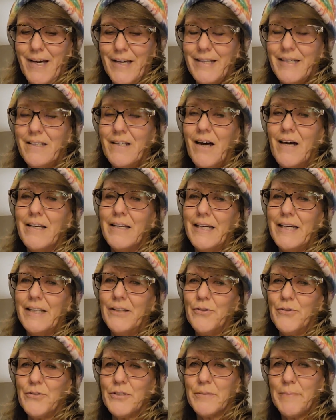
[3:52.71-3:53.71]
I did not need
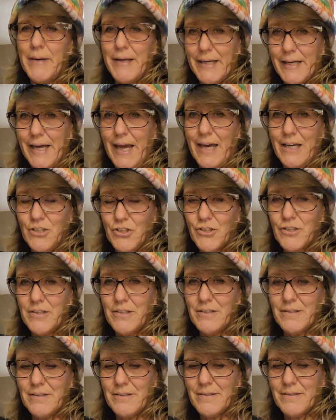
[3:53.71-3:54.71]
those
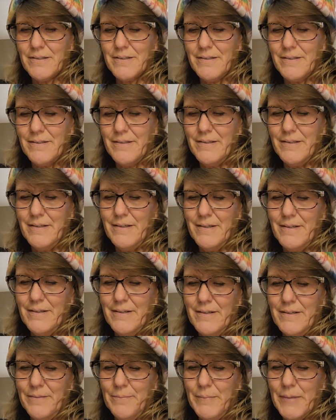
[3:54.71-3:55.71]
medications,
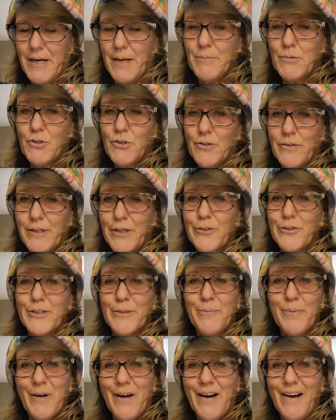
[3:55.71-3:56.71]
but I'm sure they're
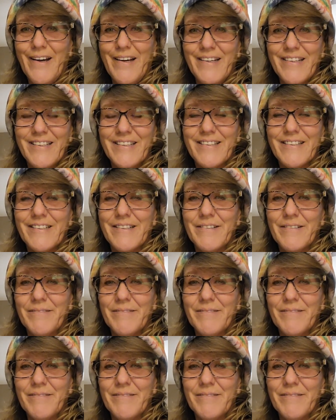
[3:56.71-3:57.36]
surprised.